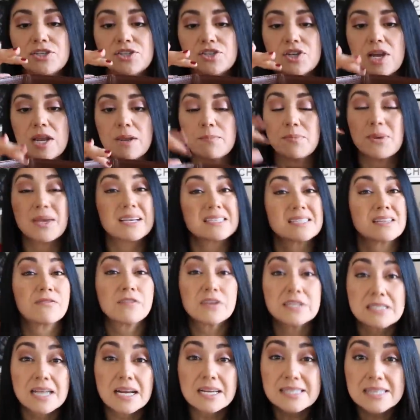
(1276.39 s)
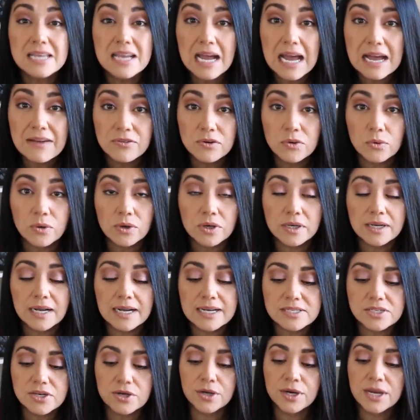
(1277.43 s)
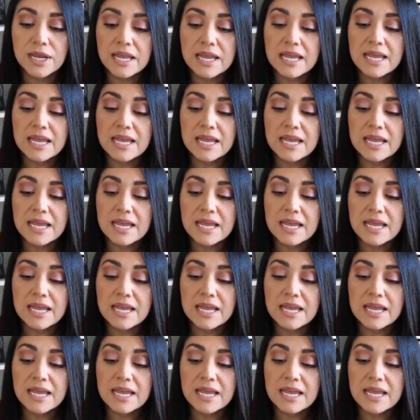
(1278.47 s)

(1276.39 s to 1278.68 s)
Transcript: shape because if it doesn't have an organizer,